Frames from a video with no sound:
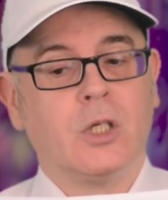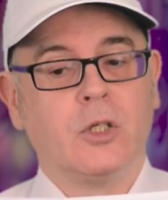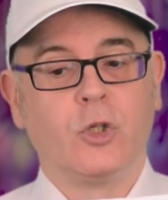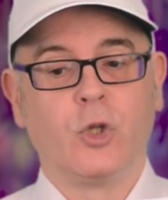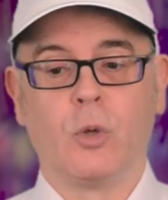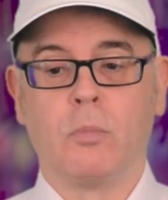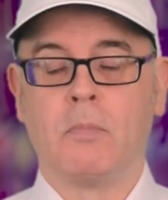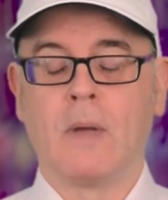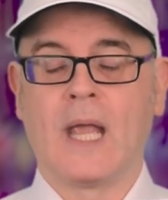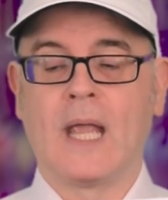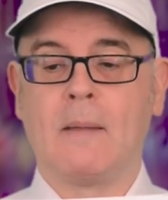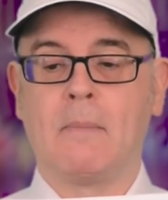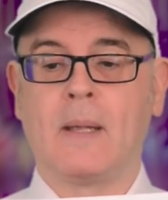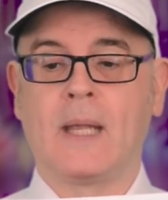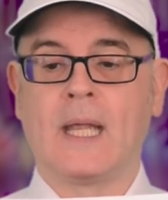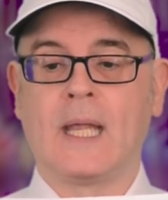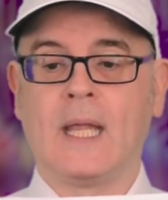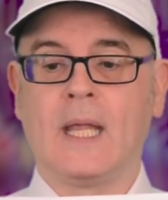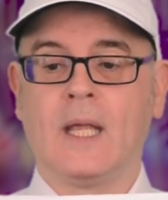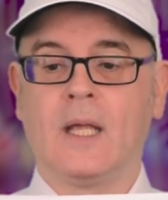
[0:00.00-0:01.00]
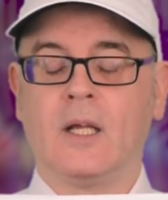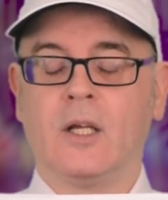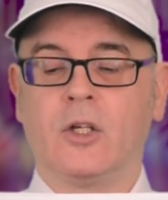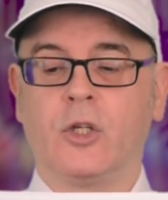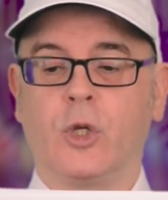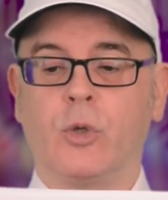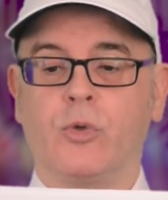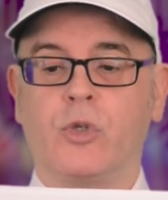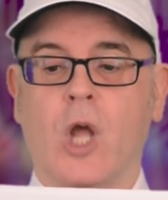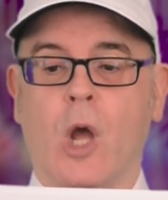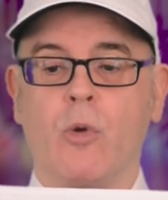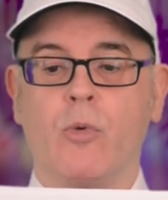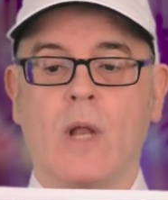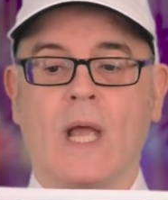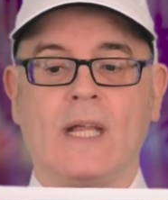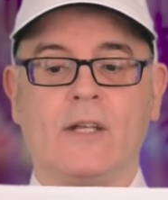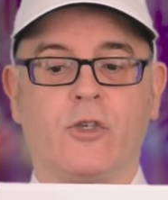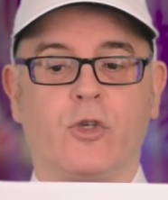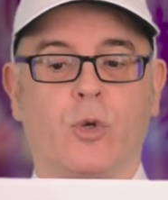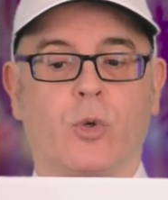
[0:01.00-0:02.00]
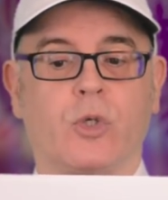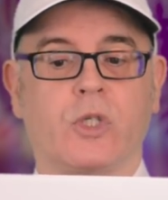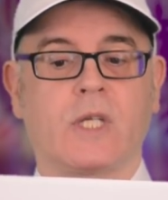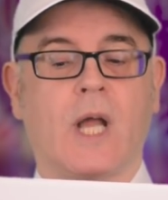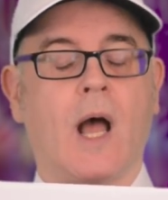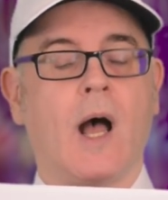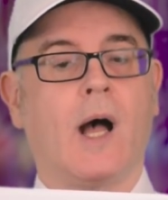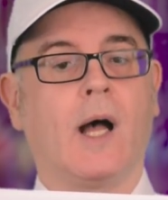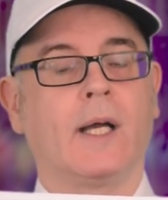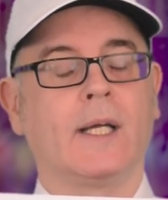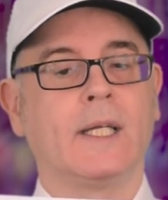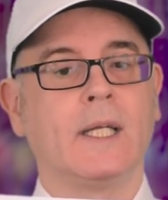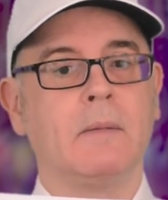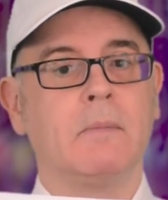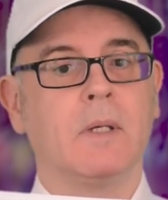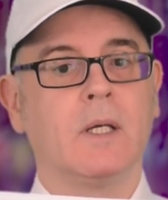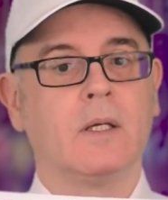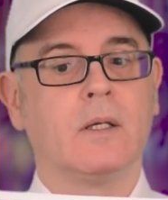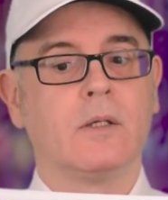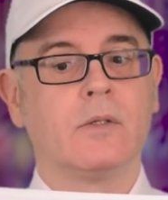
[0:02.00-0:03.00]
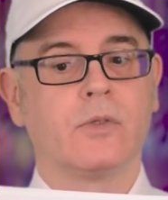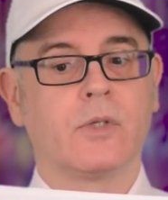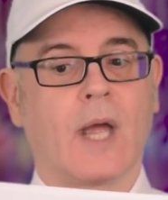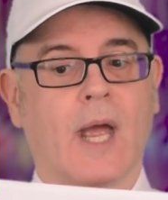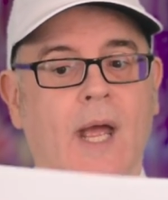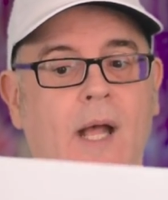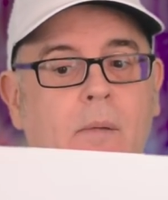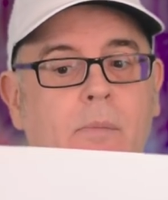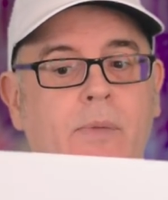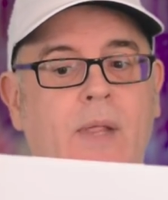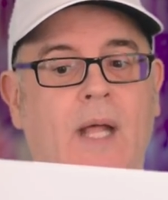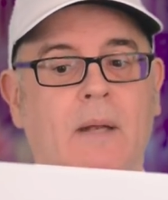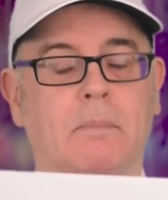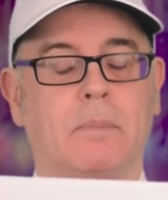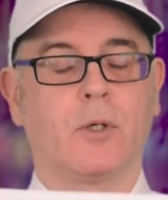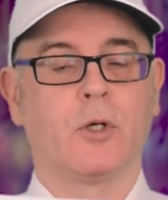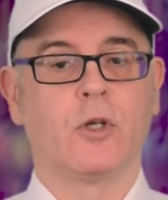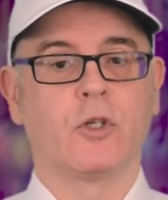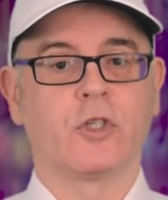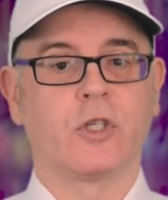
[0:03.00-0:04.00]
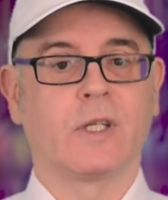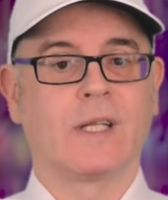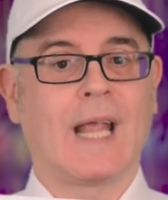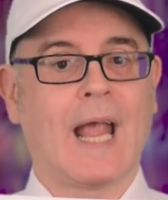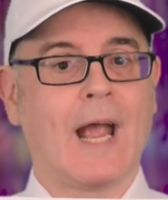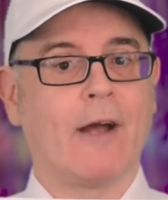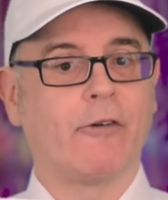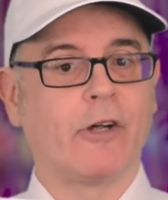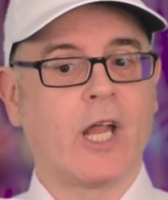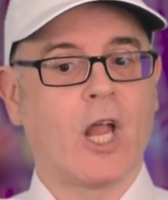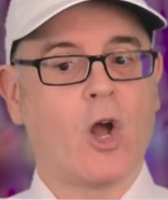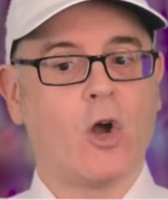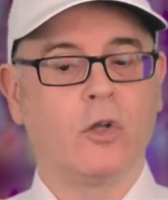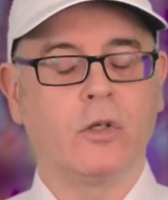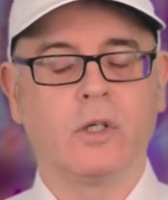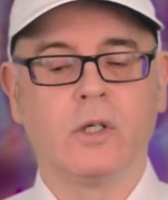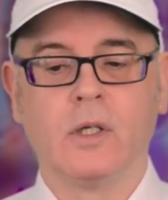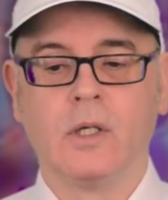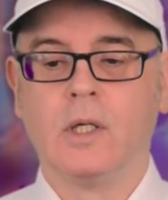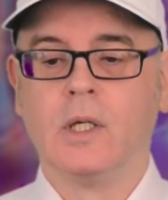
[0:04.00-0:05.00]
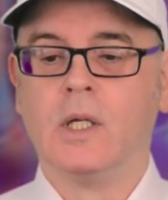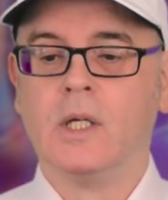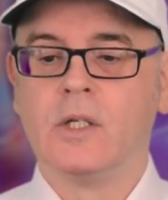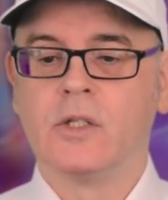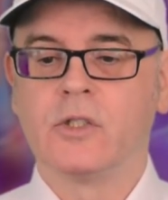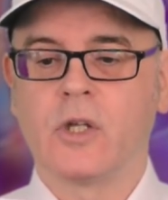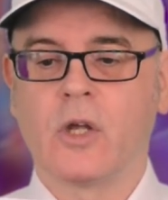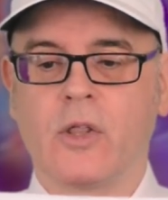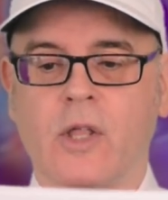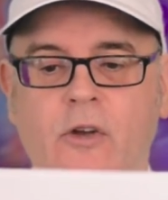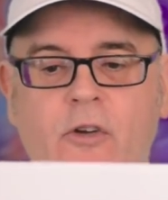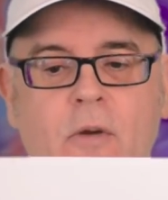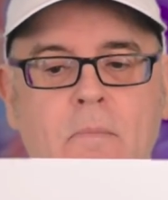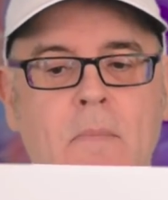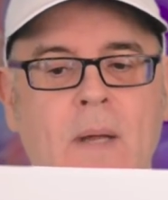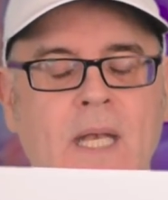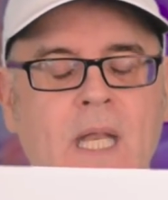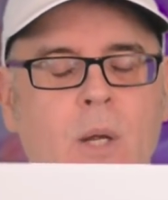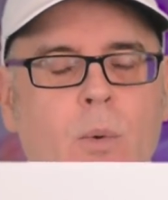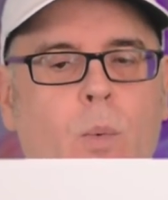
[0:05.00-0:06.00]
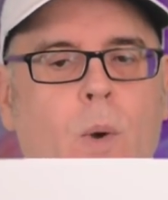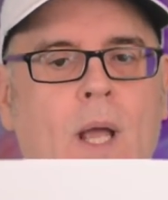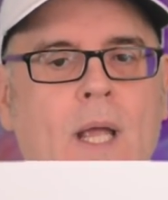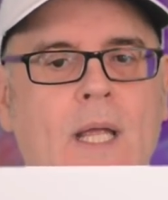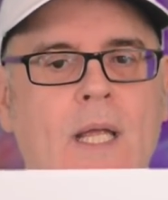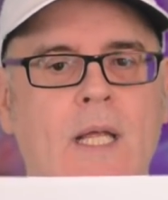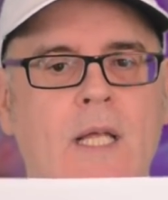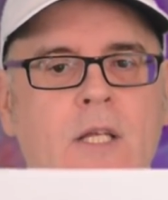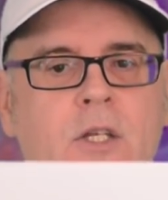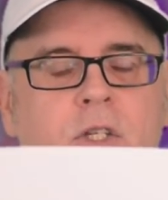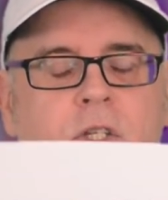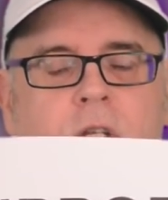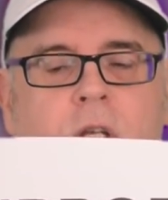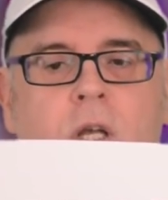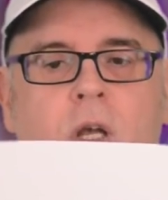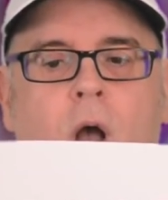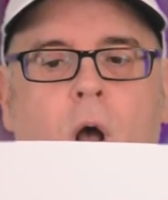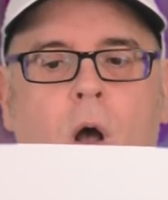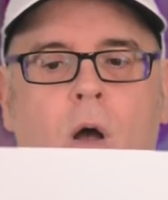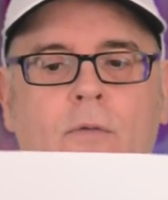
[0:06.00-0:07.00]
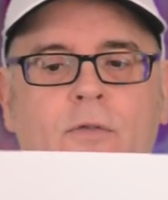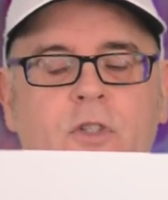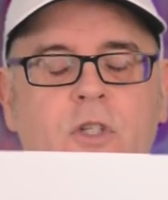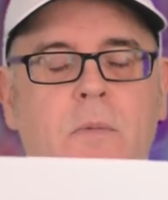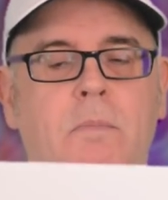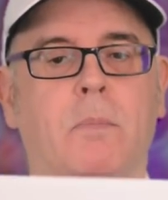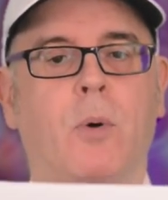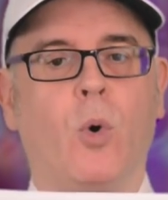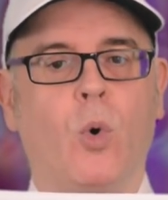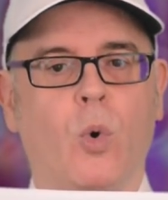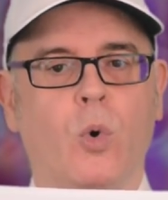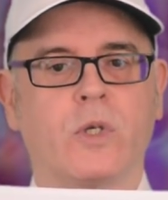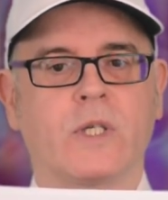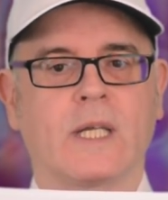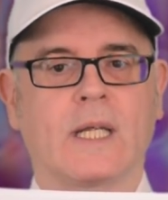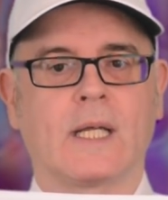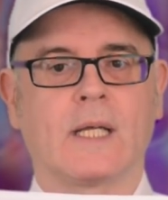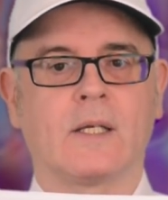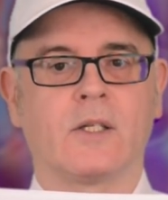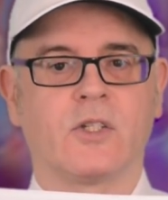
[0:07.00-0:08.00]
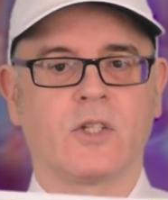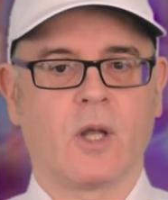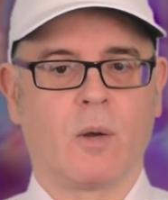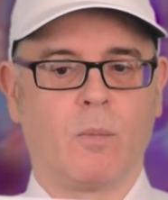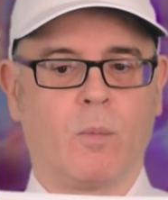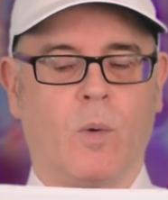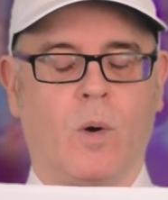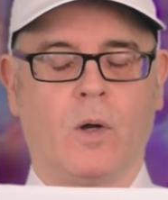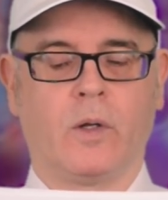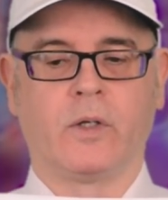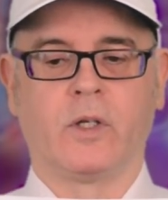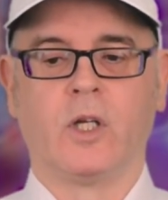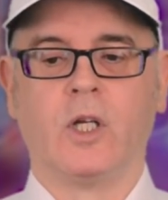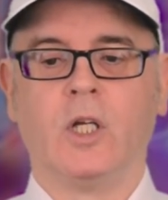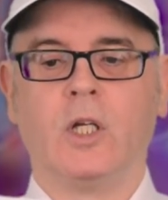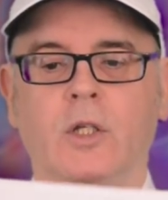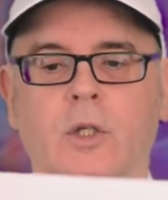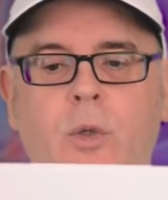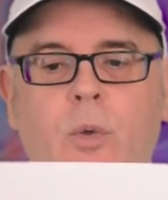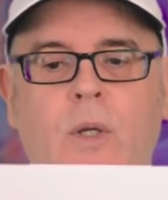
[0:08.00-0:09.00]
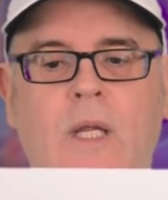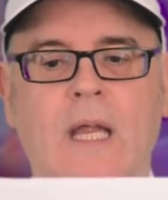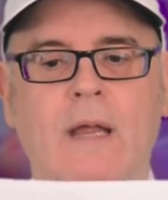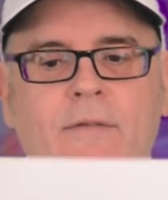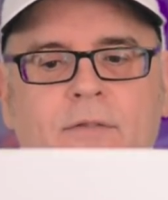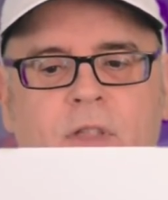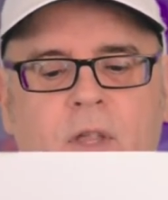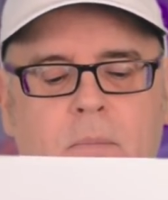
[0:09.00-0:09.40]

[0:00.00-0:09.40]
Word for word: you maybe you donate your time to help that person carry on. So there are many ways of supporting someone. You give